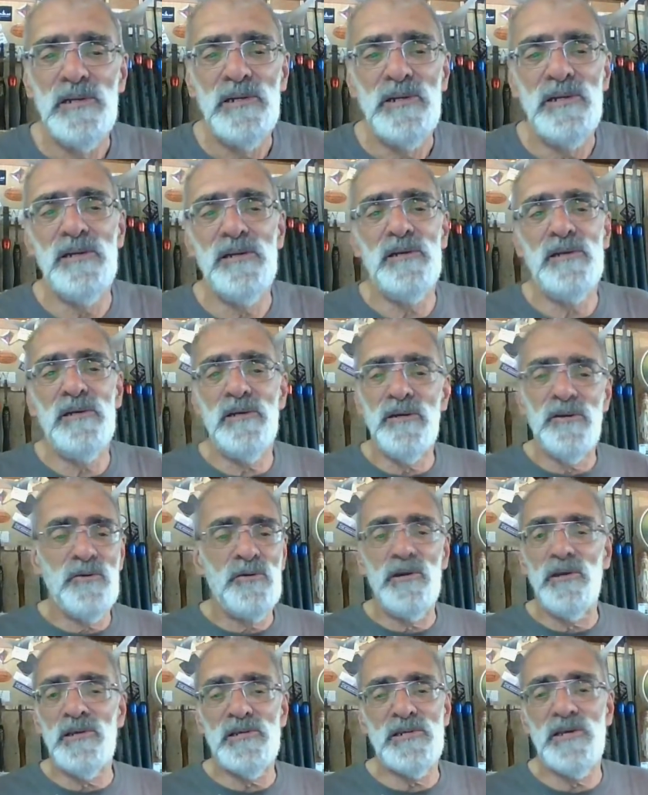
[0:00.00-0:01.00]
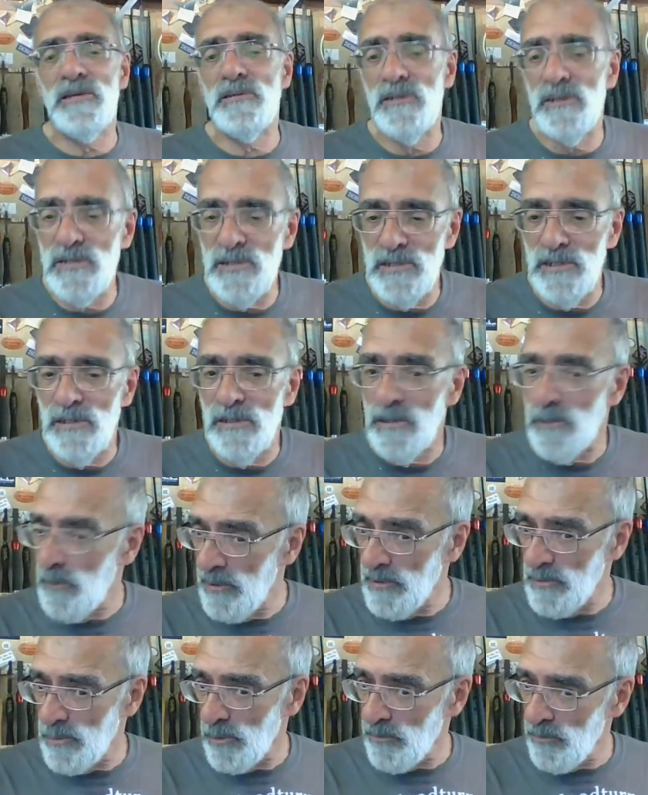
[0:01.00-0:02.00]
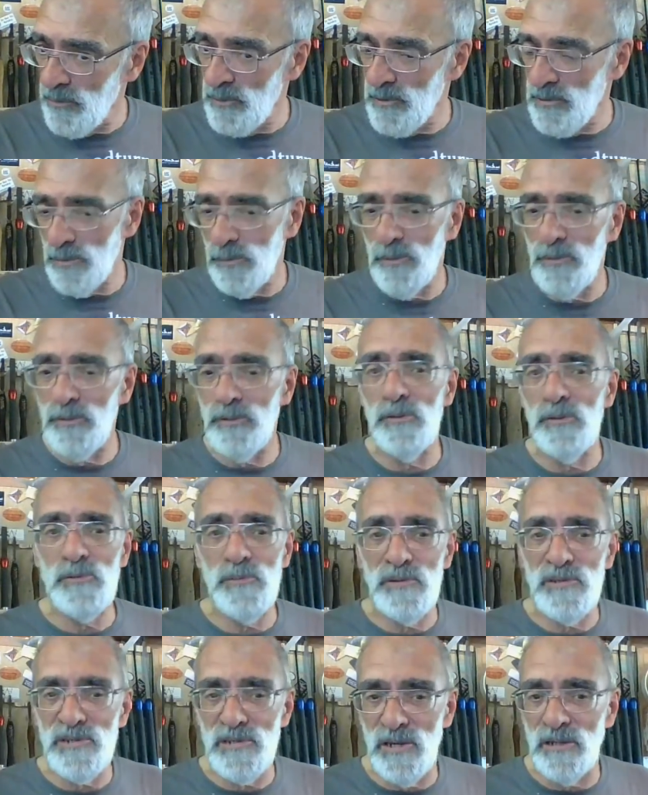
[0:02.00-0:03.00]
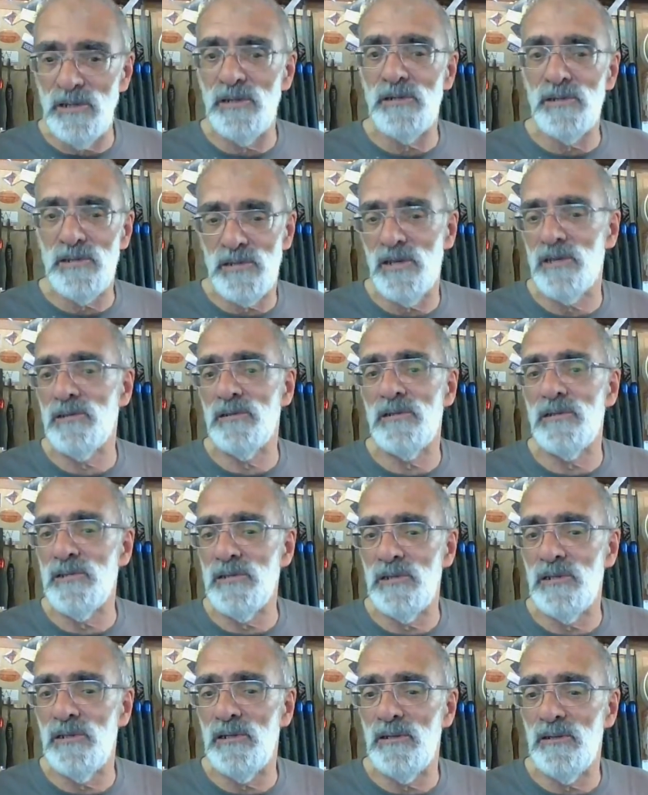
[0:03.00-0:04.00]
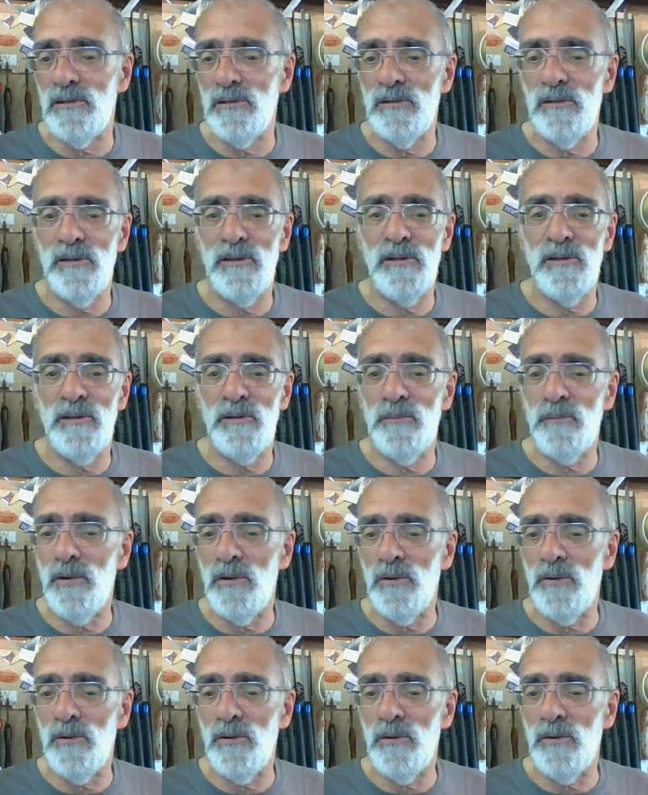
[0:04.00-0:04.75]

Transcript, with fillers: uh, acrylic sanding sealer, depends what finish you want to use, but cellulose sanding sealer um,